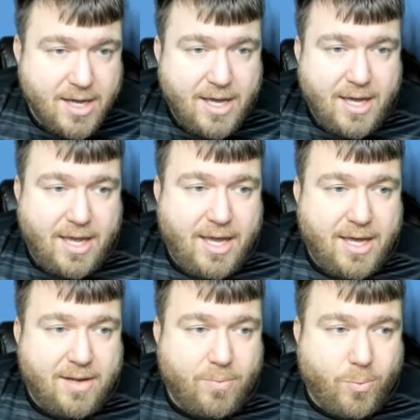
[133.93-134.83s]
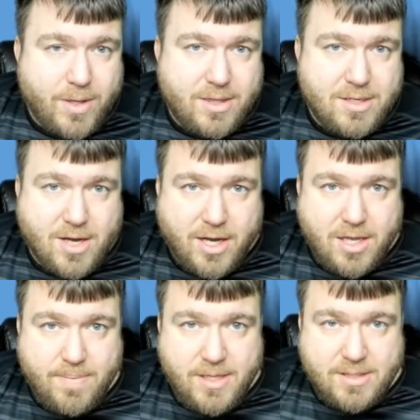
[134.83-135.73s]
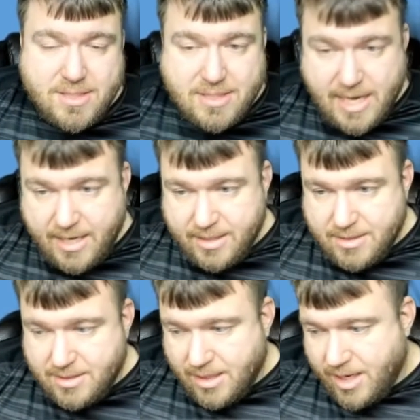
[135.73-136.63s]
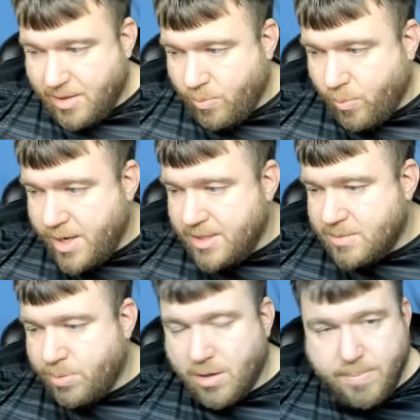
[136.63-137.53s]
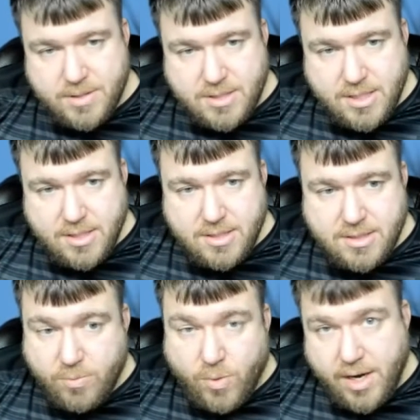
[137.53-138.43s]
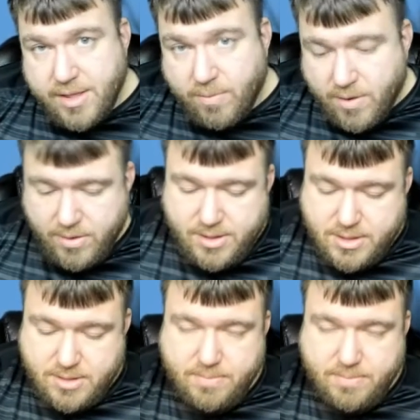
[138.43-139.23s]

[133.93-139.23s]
and what the document says, like what its purpose is and why they wrote it.